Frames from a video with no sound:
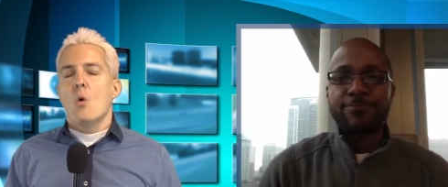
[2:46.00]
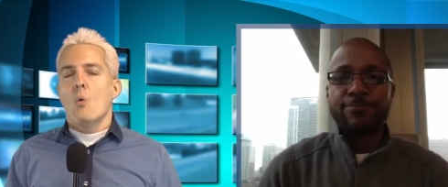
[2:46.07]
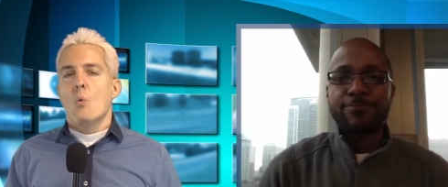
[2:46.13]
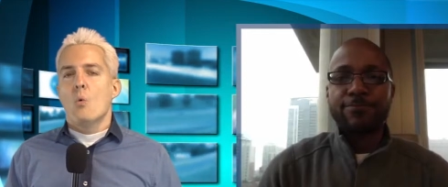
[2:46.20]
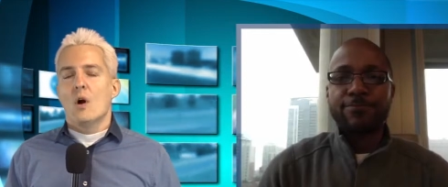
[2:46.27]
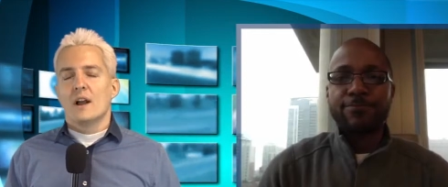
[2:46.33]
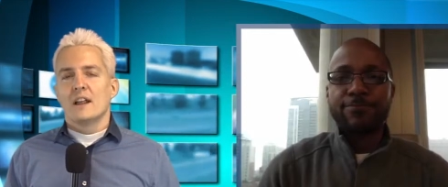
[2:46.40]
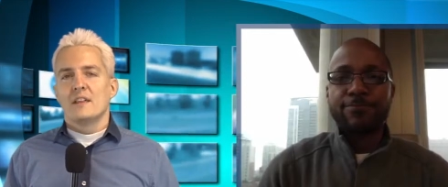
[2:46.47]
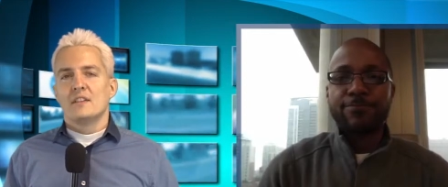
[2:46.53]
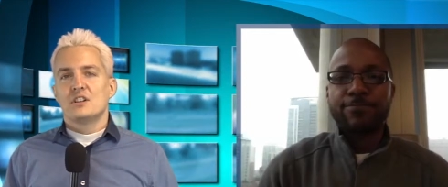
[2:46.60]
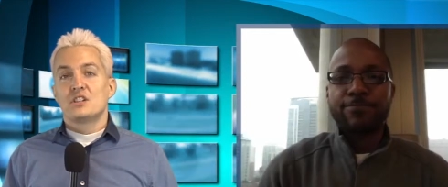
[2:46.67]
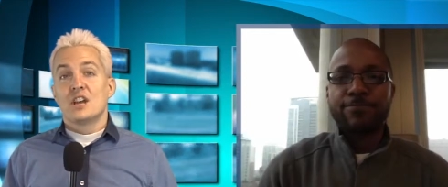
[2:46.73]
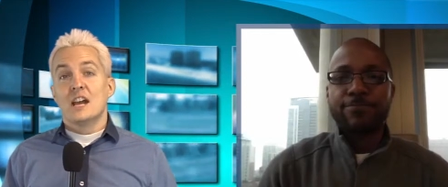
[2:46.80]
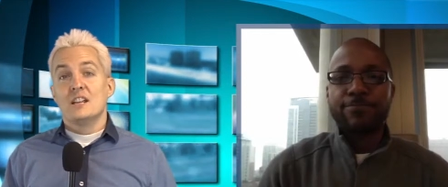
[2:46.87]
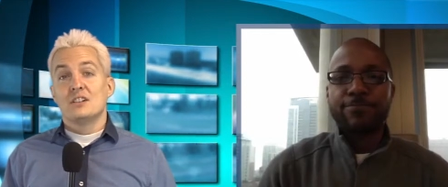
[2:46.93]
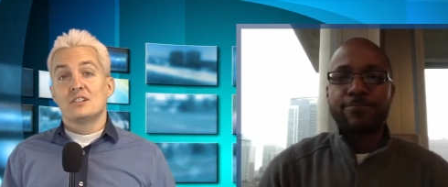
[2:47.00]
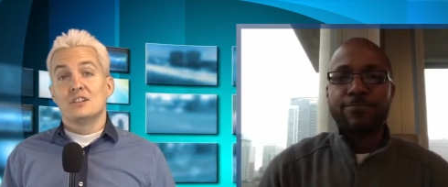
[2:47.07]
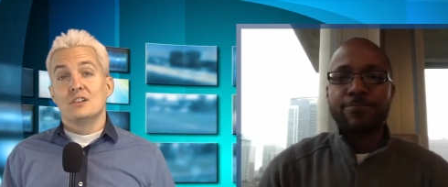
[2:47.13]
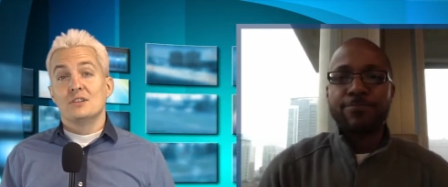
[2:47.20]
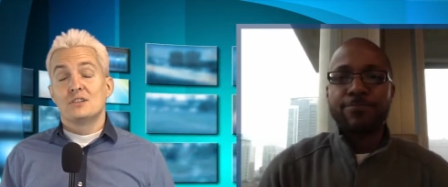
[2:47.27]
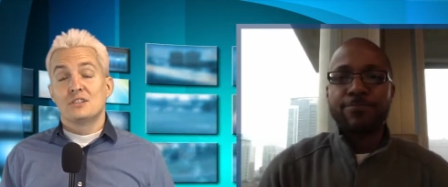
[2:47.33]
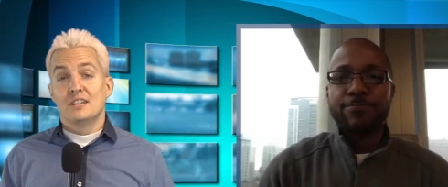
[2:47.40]
Speaker 1: What other changes are
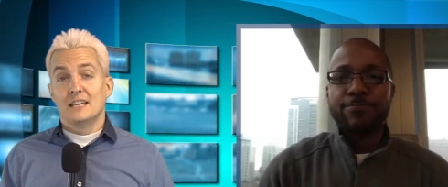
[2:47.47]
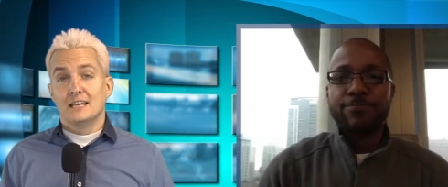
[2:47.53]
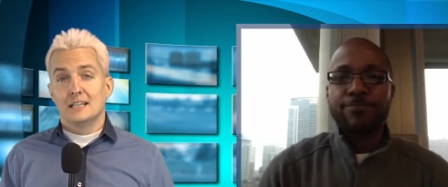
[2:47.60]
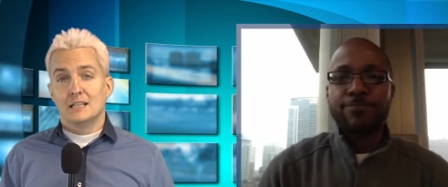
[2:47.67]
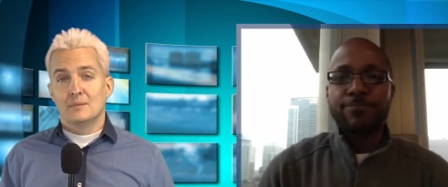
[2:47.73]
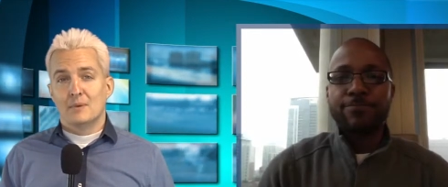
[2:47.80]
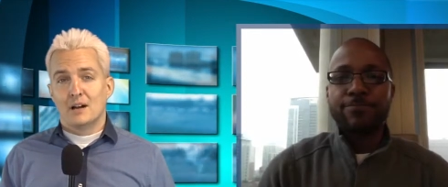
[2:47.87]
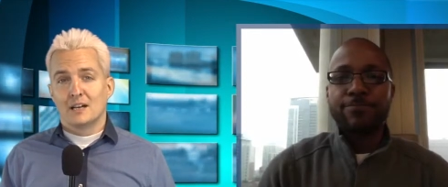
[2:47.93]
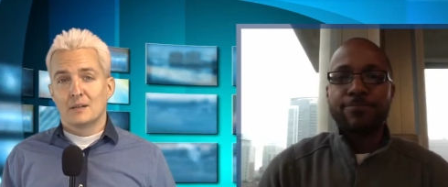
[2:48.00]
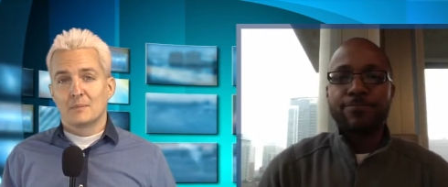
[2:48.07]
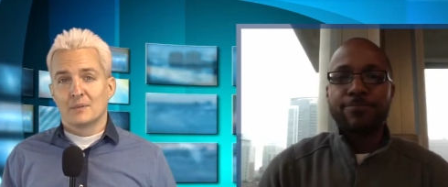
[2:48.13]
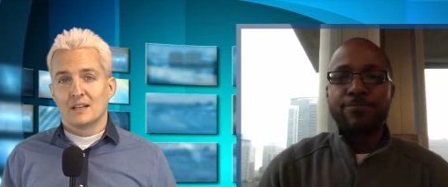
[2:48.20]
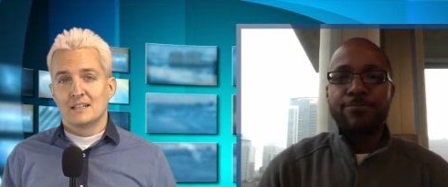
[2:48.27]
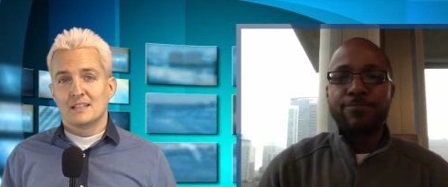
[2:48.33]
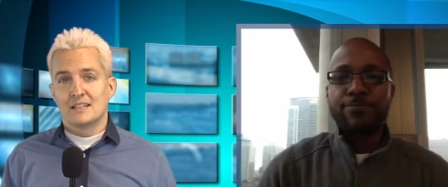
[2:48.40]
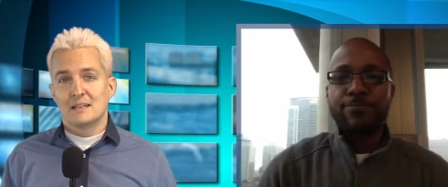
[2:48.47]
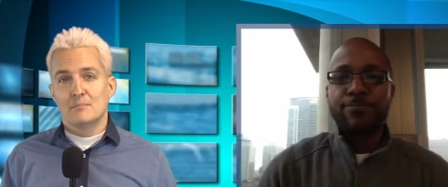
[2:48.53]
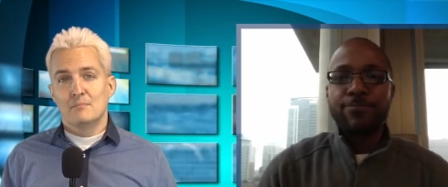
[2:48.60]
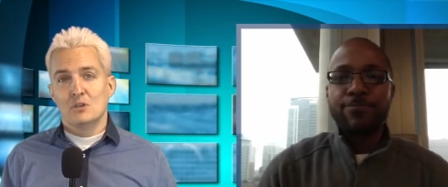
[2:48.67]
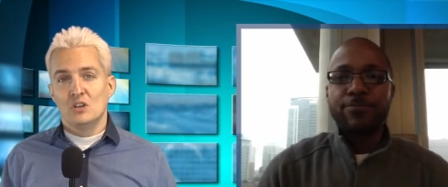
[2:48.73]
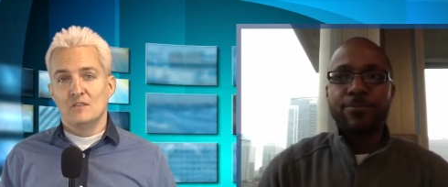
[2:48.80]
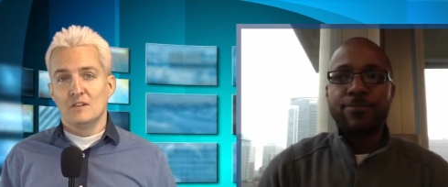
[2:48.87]
you seeing in the marketplace? Is it
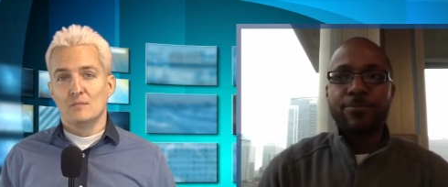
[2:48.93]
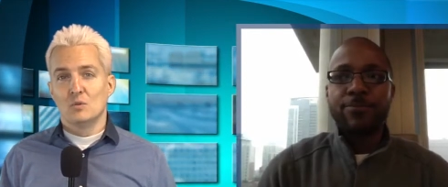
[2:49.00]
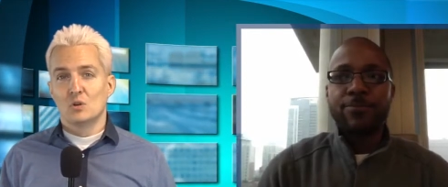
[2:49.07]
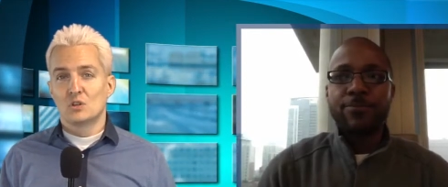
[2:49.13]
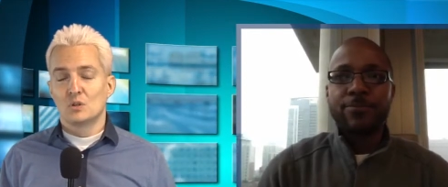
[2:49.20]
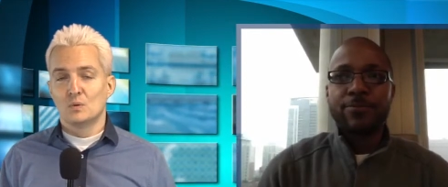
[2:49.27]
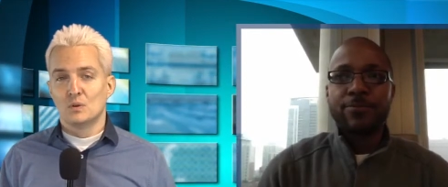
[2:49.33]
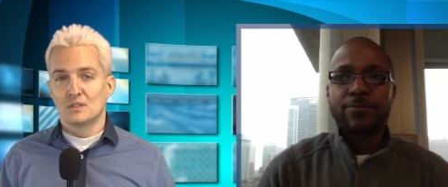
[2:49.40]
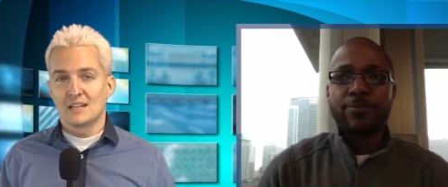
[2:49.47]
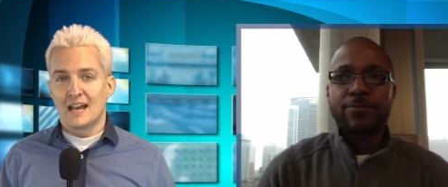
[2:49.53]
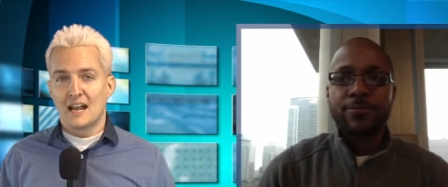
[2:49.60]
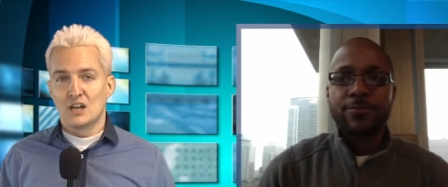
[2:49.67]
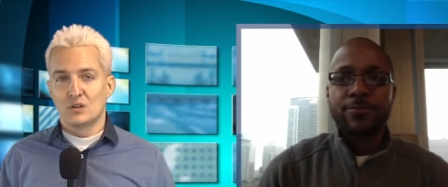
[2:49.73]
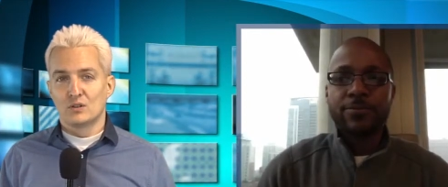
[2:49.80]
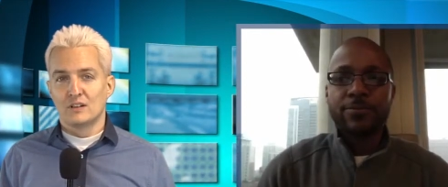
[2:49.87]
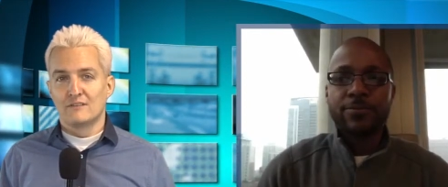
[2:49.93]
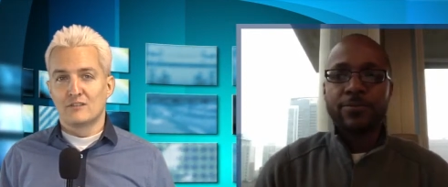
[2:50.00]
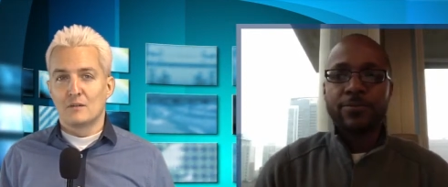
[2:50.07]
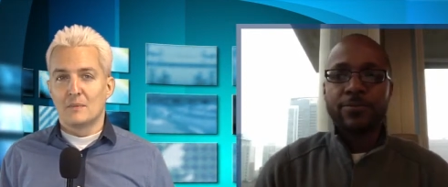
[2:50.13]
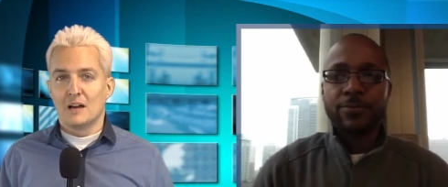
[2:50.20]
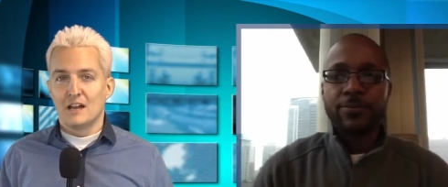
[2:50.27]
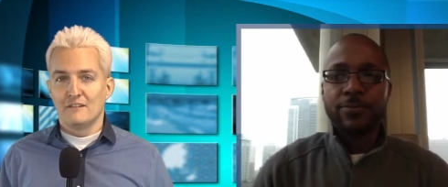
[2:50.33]
moving more towards Android
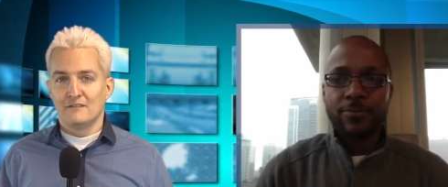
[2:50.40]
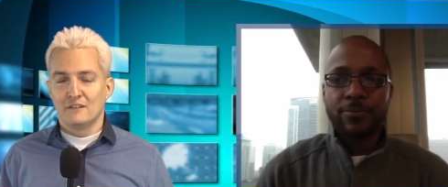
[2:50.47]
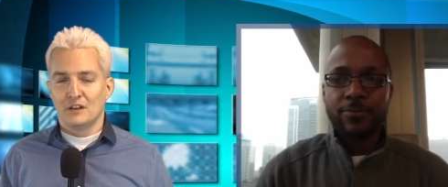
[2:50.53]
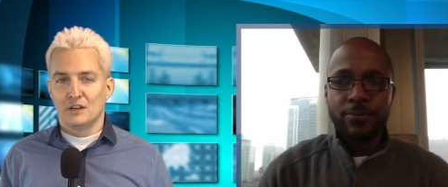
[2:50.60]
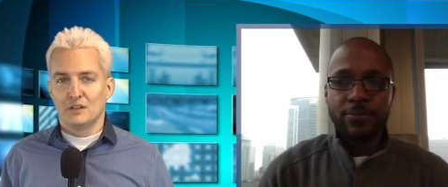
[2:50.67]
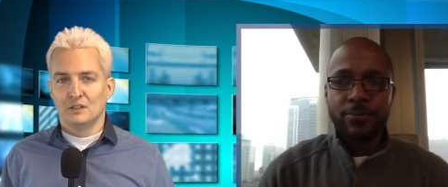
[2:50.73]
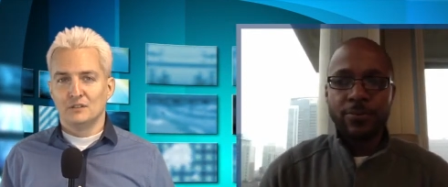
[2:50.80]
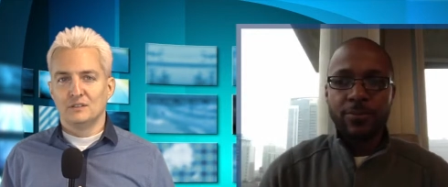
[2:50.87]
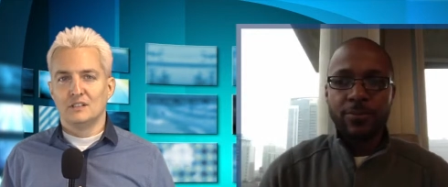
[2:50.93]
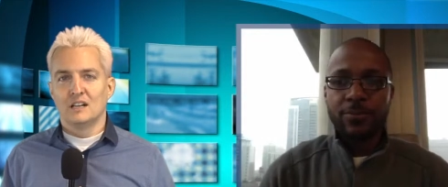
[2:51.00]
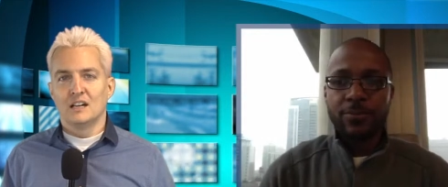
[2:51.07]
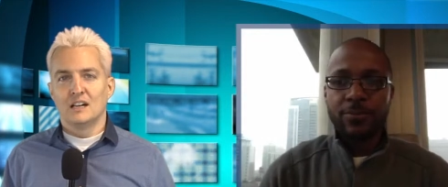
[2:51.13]
from iPhone?